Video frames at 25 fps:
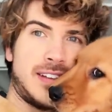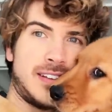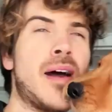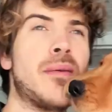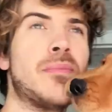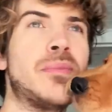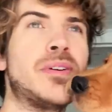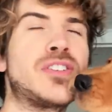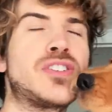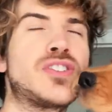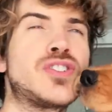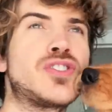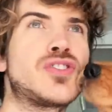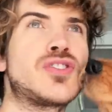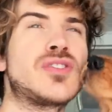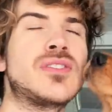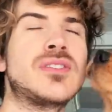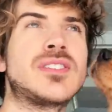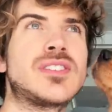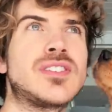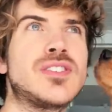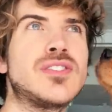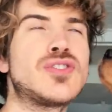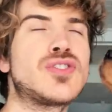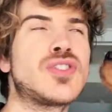I'm like just
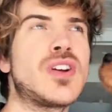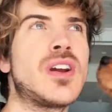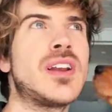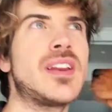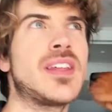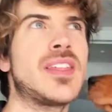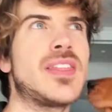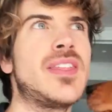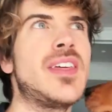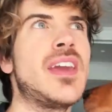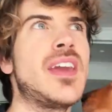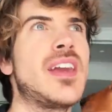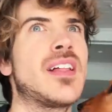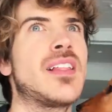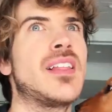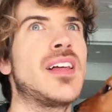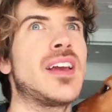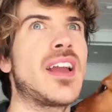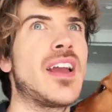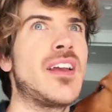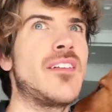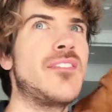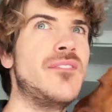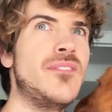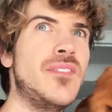still trying to think.
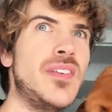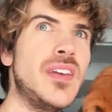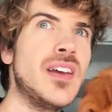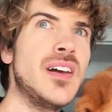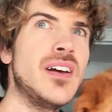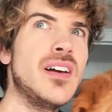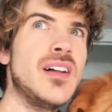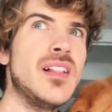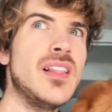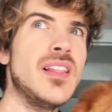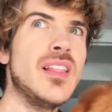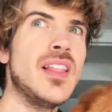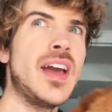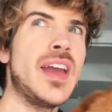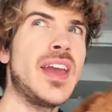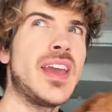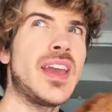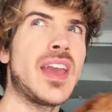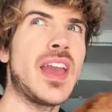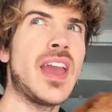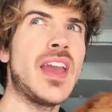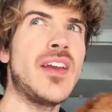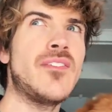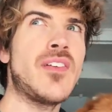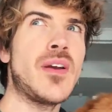Like I feel
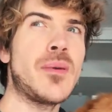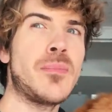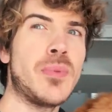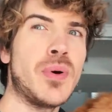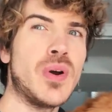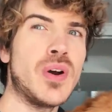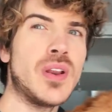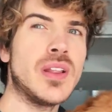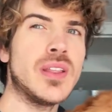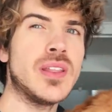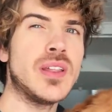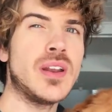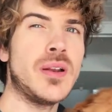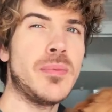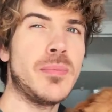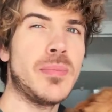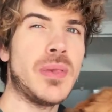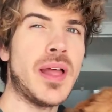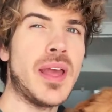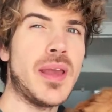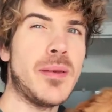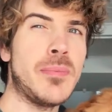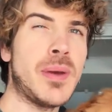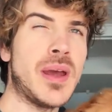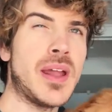like if I put a little
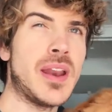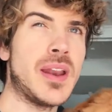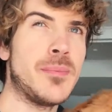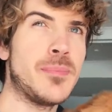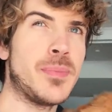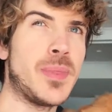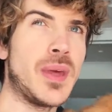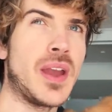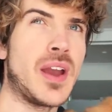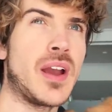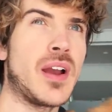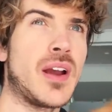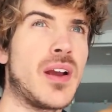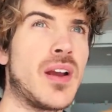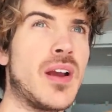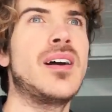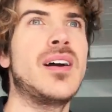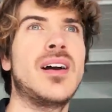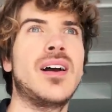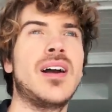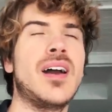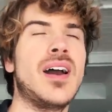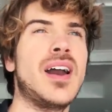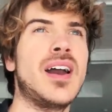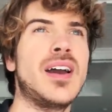playpen up there,
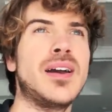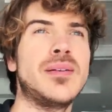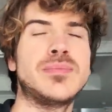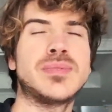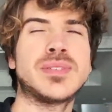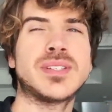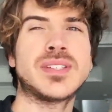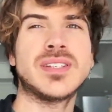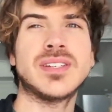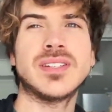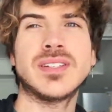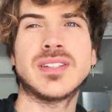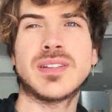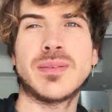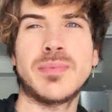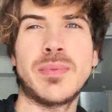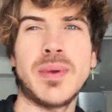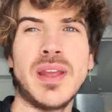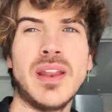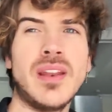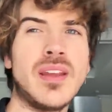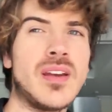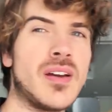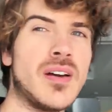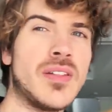I'm still
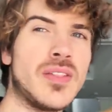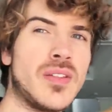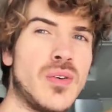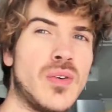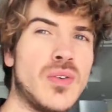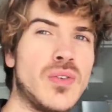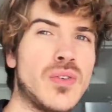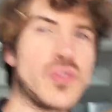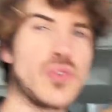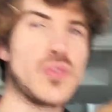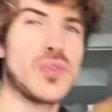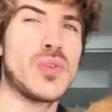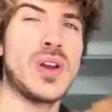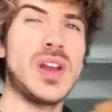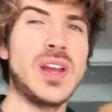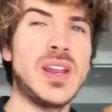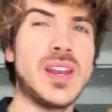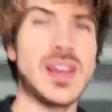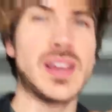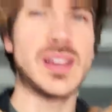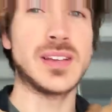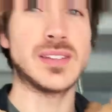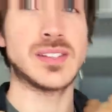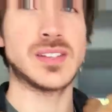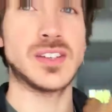debating on the whole
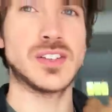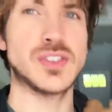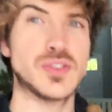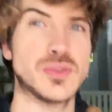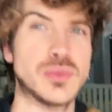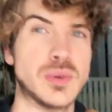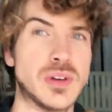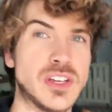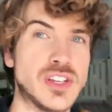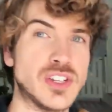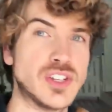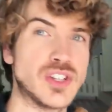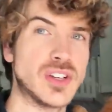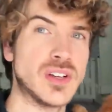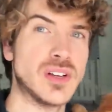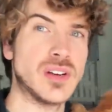crating situation.